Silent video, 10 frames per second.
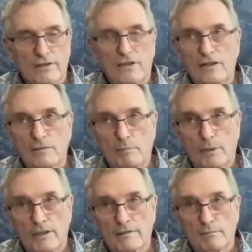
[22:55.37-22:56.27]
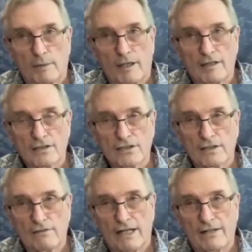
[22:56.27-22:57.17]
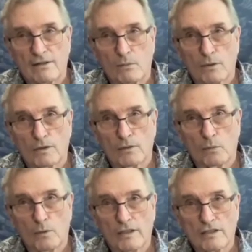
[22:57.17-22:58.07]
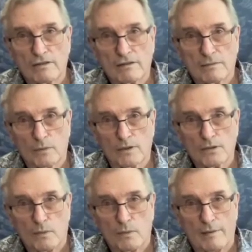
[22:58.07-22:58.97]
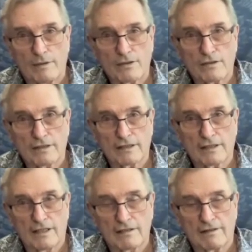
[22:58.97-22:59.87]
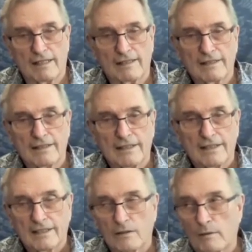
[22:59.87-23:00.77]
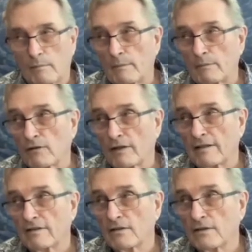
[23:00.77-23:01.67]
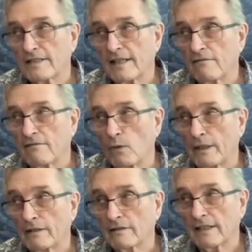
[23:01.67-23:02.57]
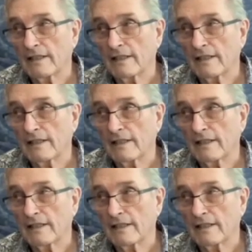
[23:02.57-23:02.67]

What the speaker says: all part and parcel of how the world works. Why wouldn't you look at all of that? You know, what people try to do is they avoid looking